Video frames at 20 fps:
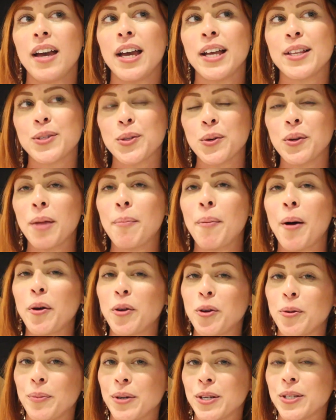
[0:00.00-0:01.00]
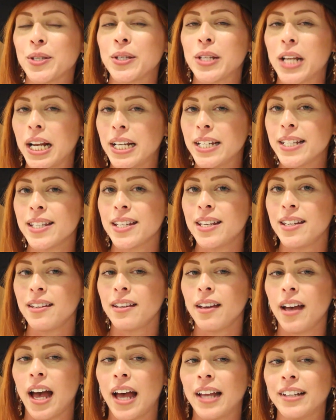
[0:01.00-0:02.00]
It's all about your
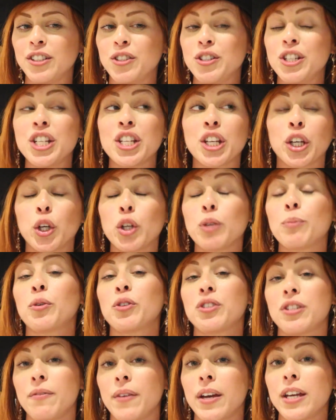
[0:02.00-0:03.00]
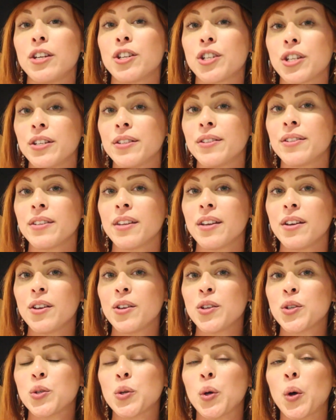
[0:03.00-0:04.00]
personality, and you need a good motivation.
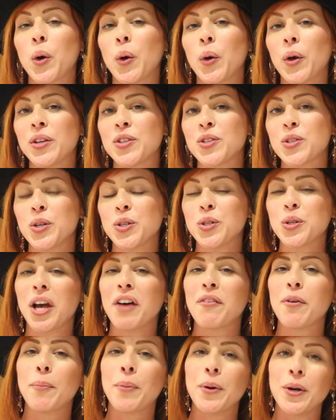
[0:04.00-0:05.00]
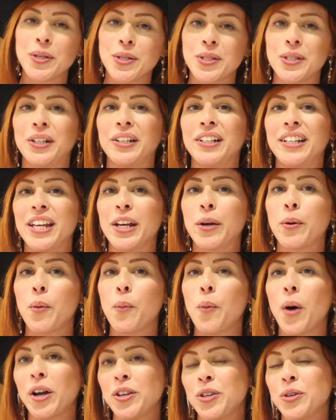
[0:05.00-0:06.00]
So it's good to have a personal link
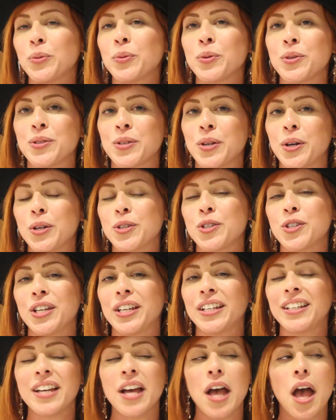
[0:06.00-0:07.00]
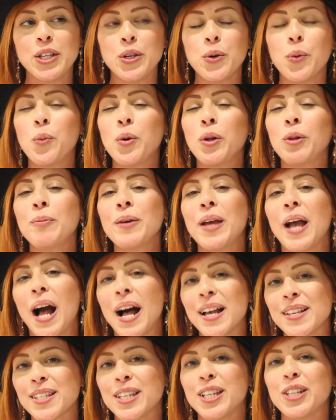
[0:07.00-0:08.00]
with what you're researching. You will be
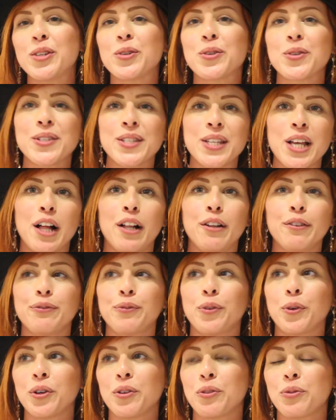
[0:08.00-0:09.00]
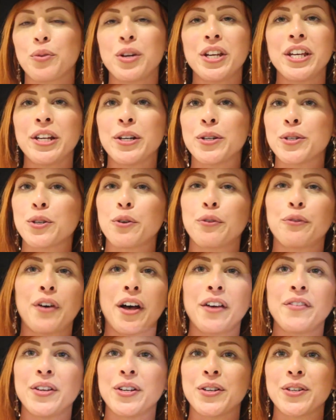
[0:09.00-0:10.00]
asking yourself for 3 years or
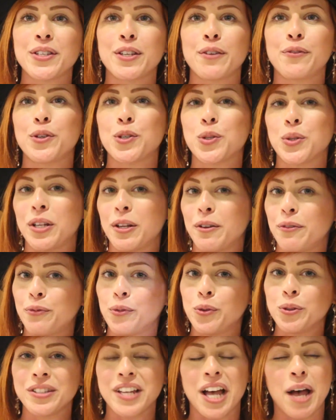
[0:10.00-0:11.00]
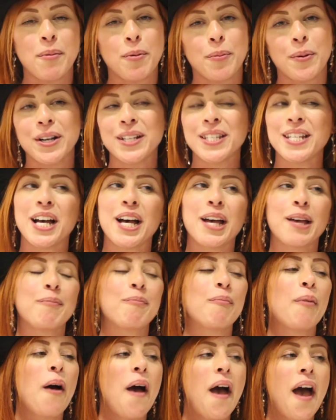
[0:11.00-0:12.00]
5 years, if you're doing it full-time or
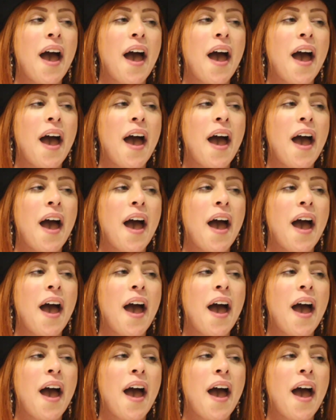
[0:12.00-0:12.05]
part-time,